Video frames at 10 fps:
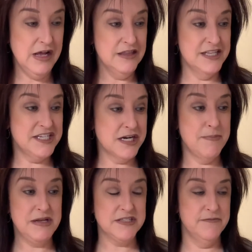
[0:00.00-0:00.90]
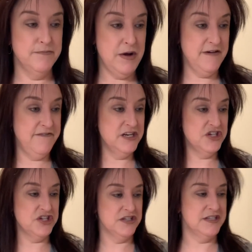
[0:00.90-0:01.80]
Let's talk about some uh,
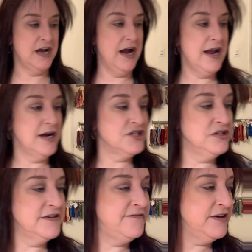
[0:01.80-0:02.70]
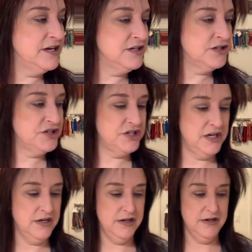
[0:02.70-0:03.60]
finishes. I actually finished
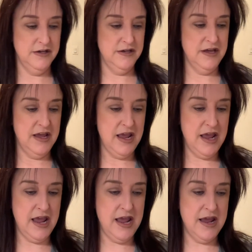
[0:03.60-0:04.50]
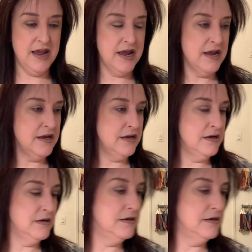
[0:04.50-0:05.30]
a